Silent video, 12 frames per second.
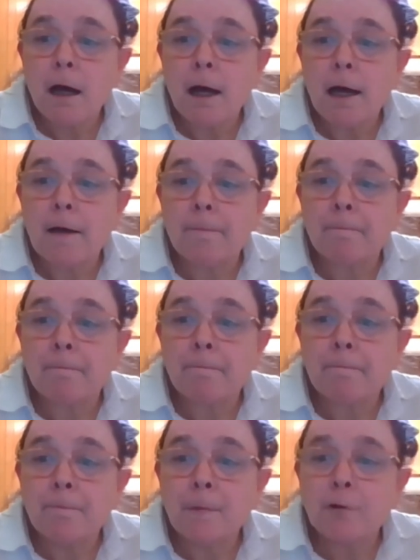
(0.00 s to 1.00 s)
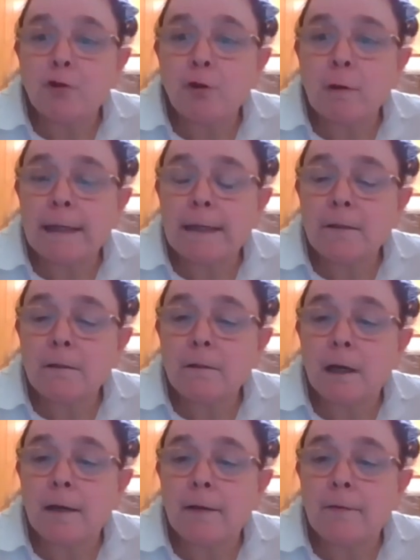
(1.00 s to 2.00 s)
Um, cholent,
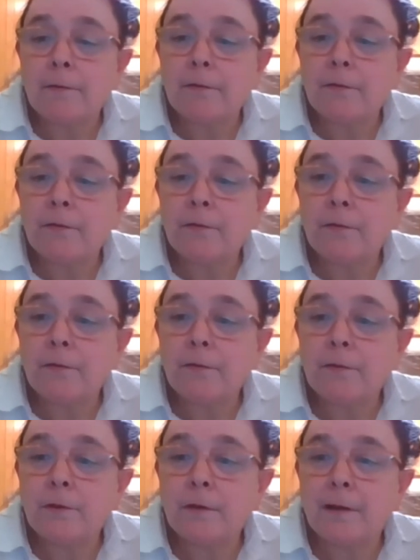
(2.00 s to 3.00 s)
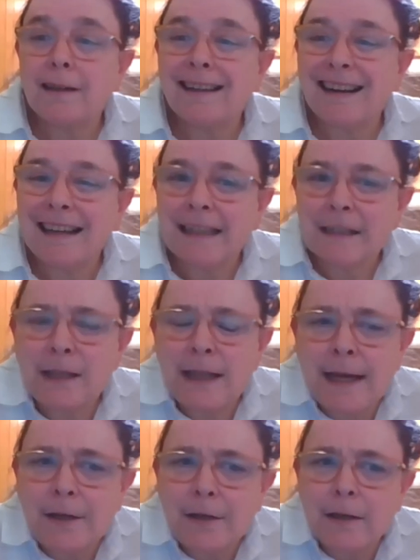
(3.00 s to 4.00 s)
uh, is
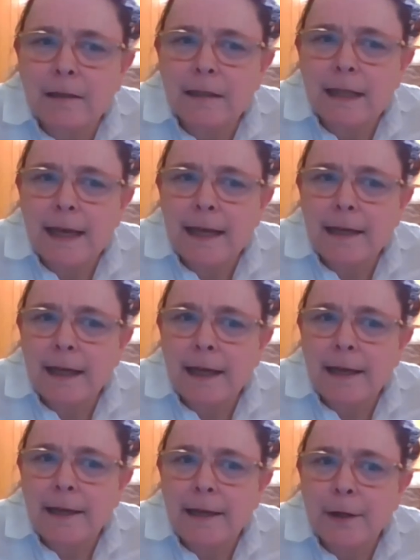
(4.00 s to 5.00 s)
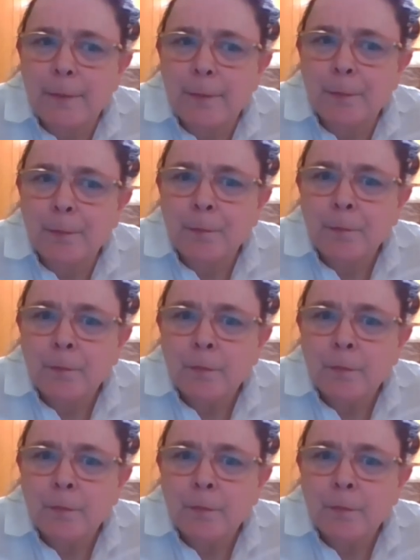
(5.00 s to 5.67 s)
that is that a um,